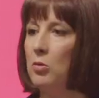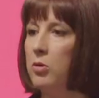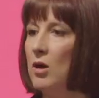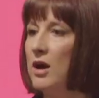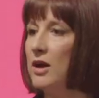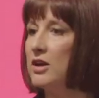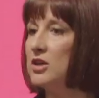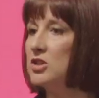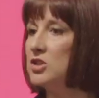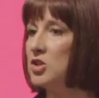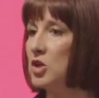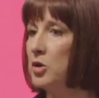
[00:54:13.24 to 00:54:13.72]

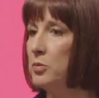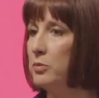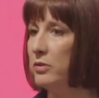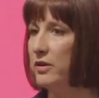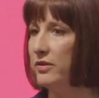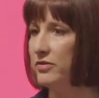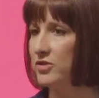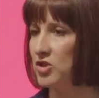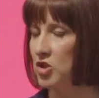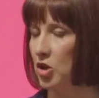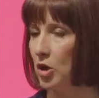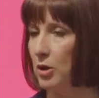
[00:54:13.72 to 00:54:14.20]
Workers who
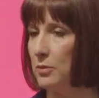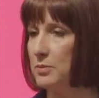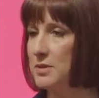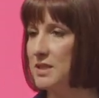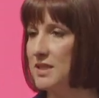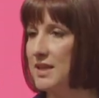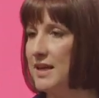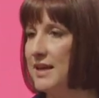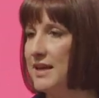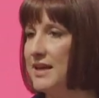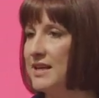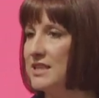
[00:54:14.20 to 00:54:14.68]
move
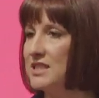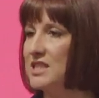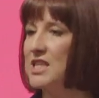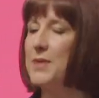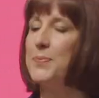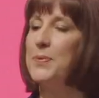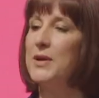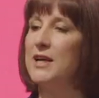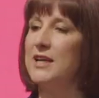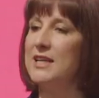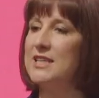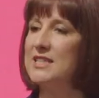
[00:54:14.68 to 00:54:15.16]
jobs
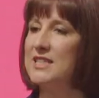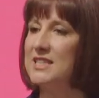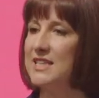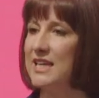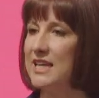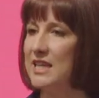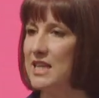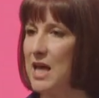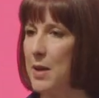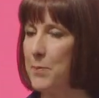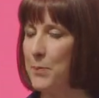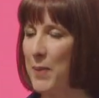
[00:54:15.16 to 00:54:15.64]
typically
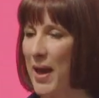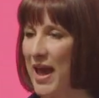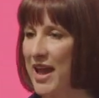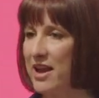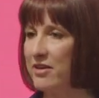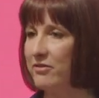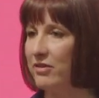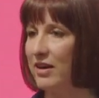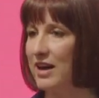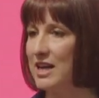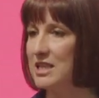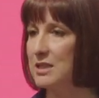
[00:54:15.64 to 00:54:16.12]
see their
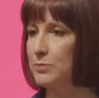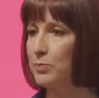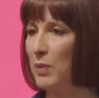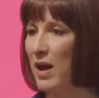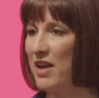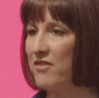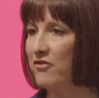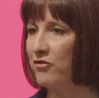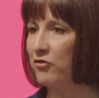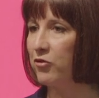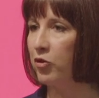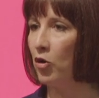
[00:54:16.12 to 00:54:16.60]
pay rise
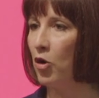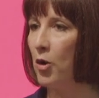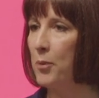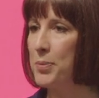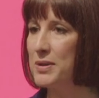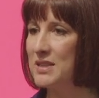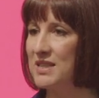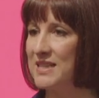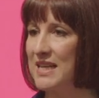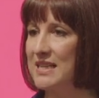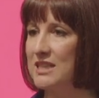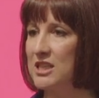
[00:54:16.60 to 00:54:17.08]
by 4
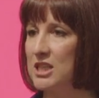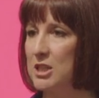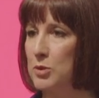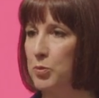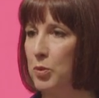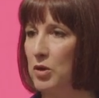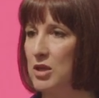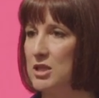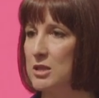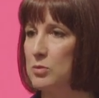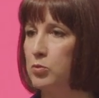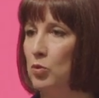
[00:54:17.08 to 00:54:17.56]

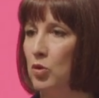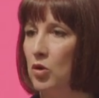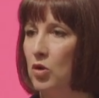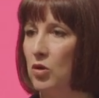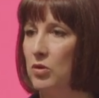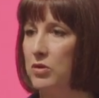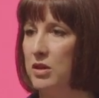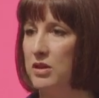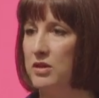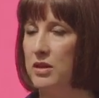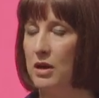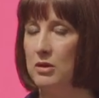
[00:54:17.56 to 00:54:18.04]
percentage points
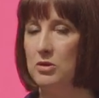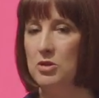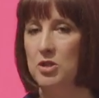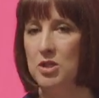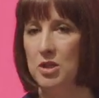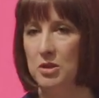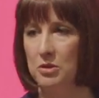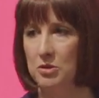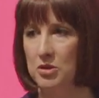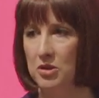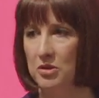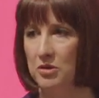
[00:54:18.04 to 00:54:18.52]
more than
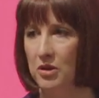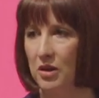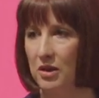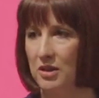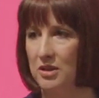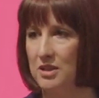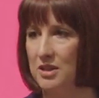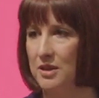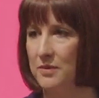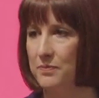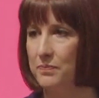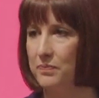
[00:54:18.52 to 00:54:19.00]
those who do
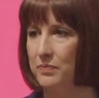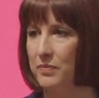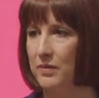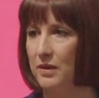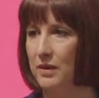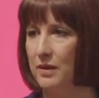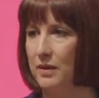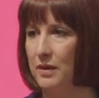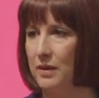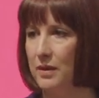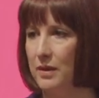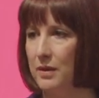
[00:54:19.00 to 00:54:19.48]
not.
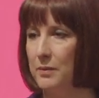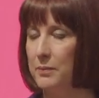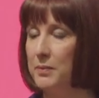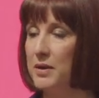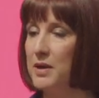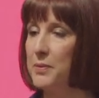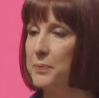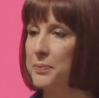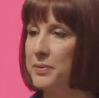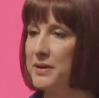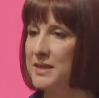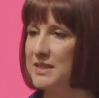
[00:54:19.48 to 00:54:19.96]

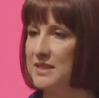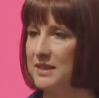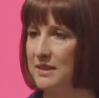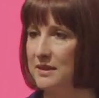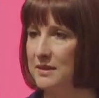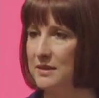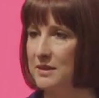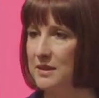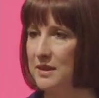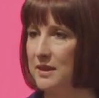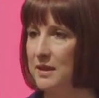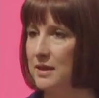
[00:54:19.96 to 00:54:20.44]
But at
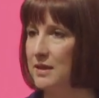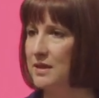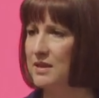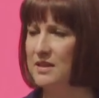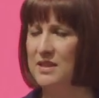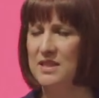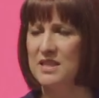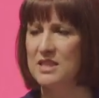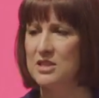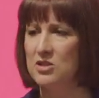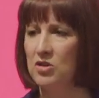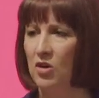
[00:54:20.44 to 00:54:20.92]
present,
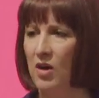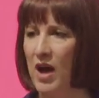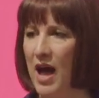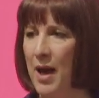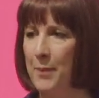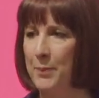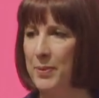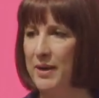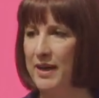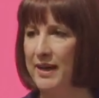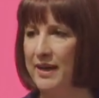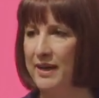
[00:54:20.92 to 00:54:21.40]
this is not
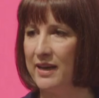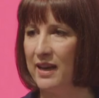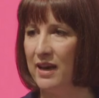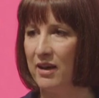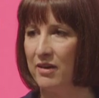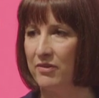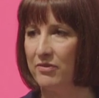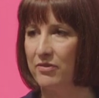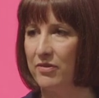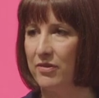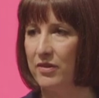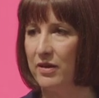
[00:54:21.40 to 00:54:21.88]
happening
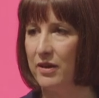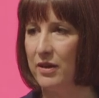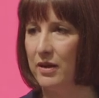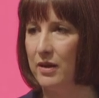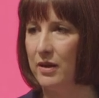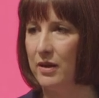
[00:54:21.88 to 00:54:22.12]
enough.